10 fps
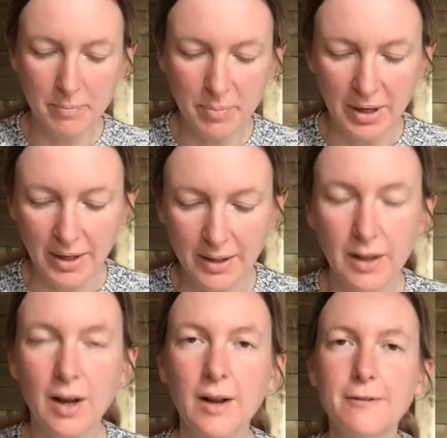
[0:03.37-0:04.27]
but
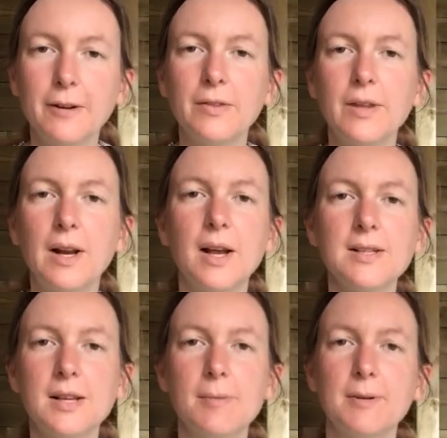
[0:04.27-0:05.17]
I found the
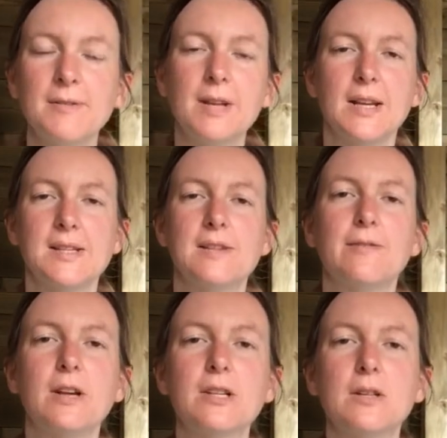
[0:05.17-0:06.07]
last couple of days'
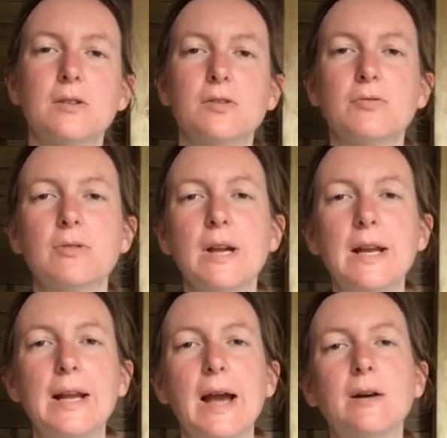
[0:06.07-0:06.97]
devotionals
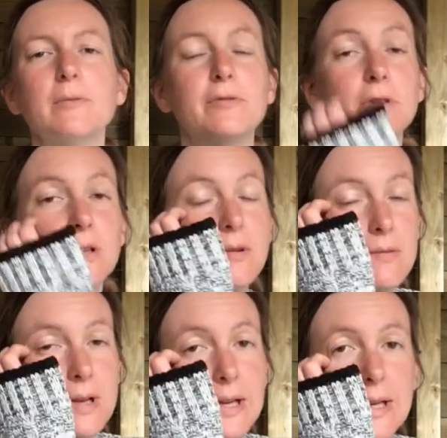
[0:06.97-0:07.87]
really helpful and
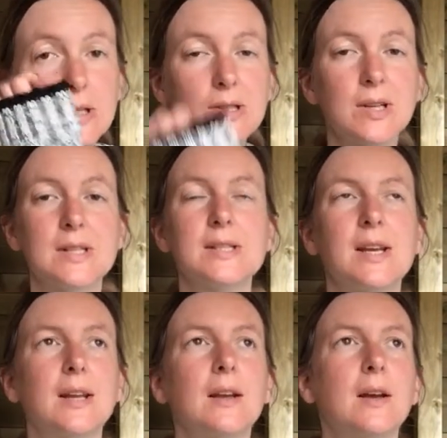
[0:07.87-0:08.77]
really
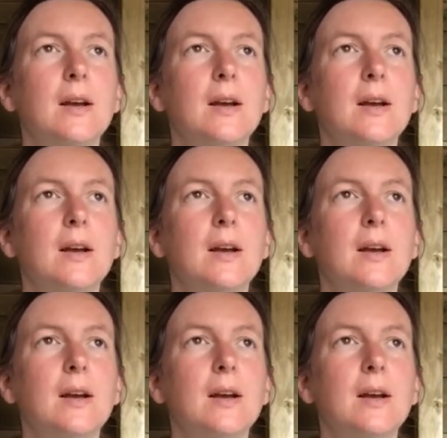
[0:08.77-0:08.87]
interesting.